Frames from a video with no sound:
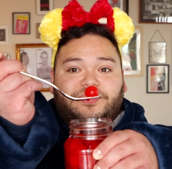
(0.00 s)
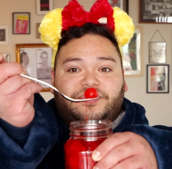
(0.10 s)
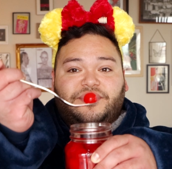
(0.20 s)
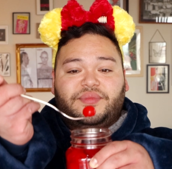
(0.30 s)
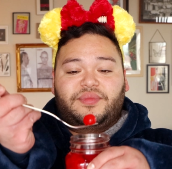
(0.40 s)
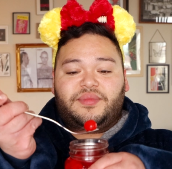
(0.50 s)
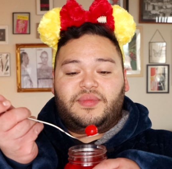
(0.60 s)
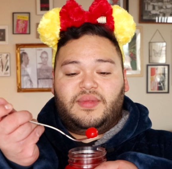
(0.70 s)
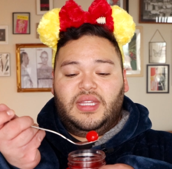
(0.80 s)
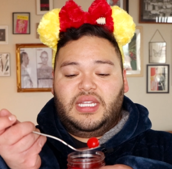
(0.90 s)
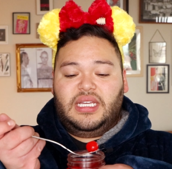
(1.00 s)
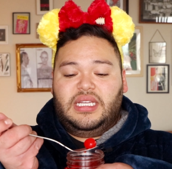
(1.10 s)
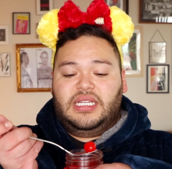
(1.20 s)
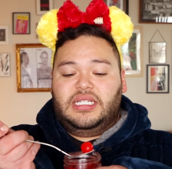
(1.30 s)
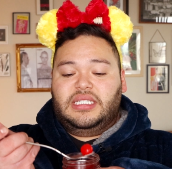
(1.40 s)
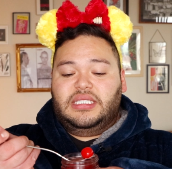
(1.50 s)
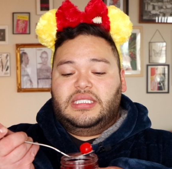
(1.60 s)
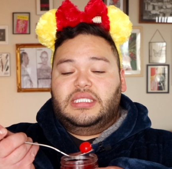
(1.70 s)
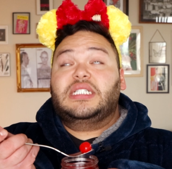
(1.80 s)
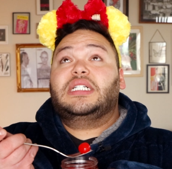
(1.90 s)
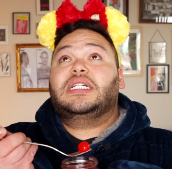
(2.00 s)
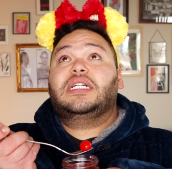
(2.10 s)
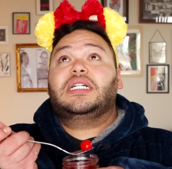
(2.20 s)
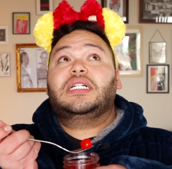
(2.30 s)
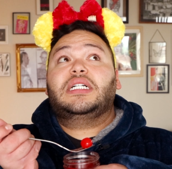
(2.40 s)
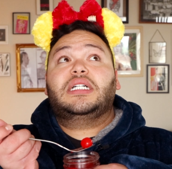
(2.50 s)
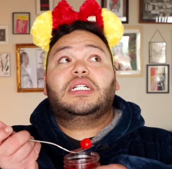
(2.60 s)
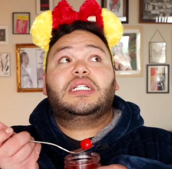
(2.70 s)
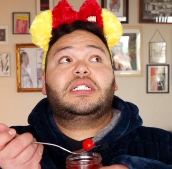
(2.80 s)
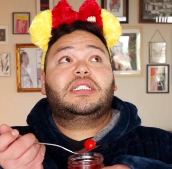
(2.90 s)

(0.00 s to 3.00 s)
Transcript: Nothing is said.